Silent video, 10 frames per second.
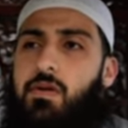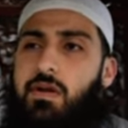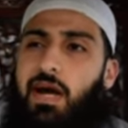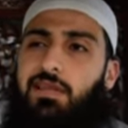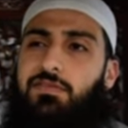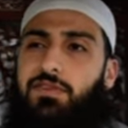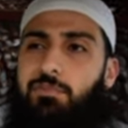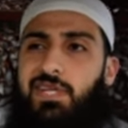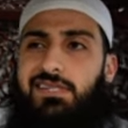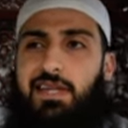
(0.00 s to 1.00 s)
Not
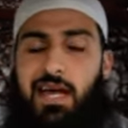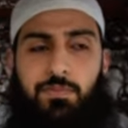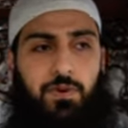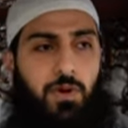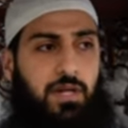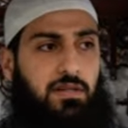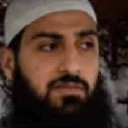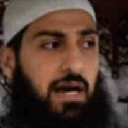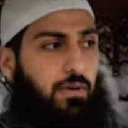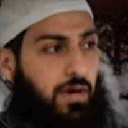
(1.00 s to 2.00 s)
from the standpoint
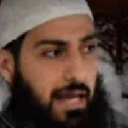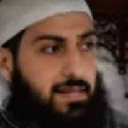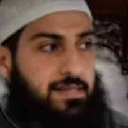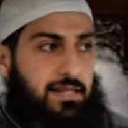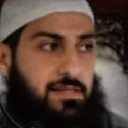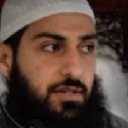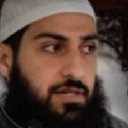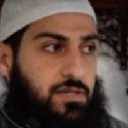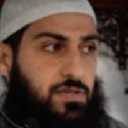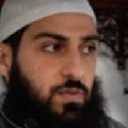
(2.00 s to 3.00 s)
of our
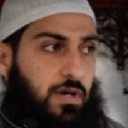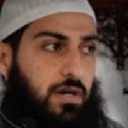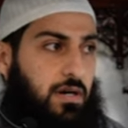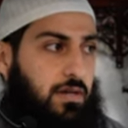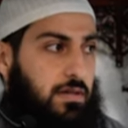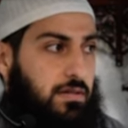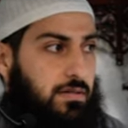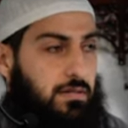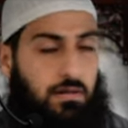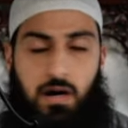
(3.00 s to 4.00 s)
ancestors were
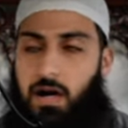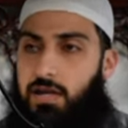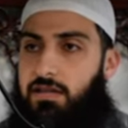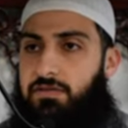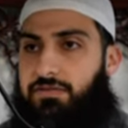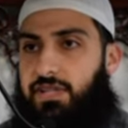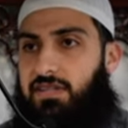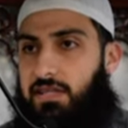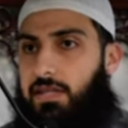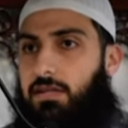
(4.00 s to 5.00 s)
on a
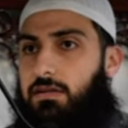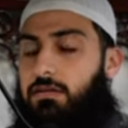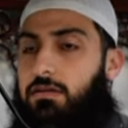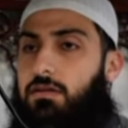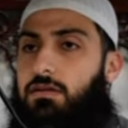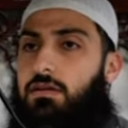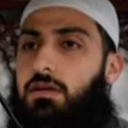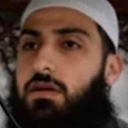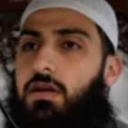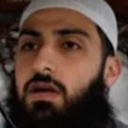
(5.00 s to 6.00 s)
different deen,
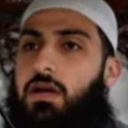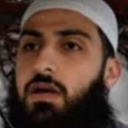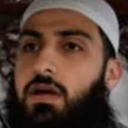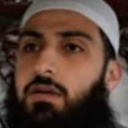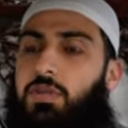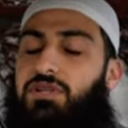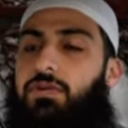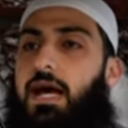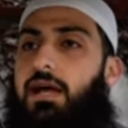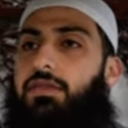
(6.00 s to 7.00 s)
but
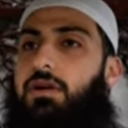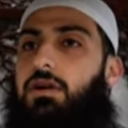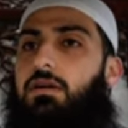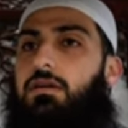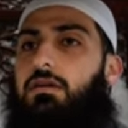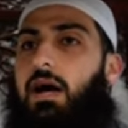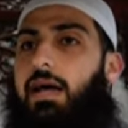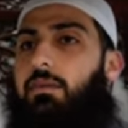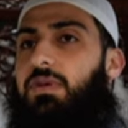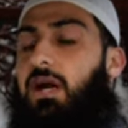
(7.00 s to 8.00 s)
rather I
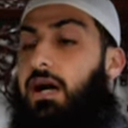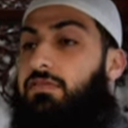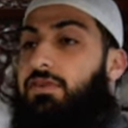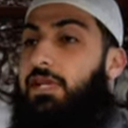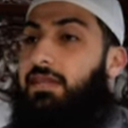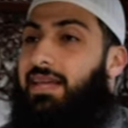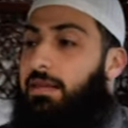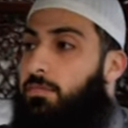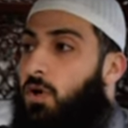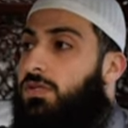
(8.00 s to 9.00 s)
am confident
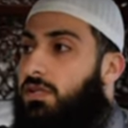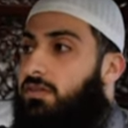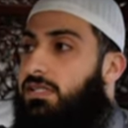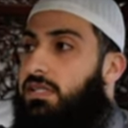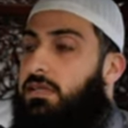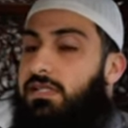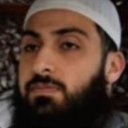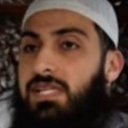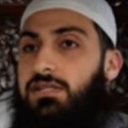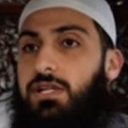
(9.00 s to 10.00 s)
that most of us in this
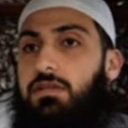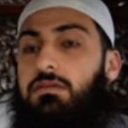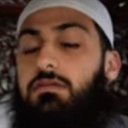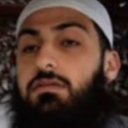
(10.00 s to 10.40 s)
masjid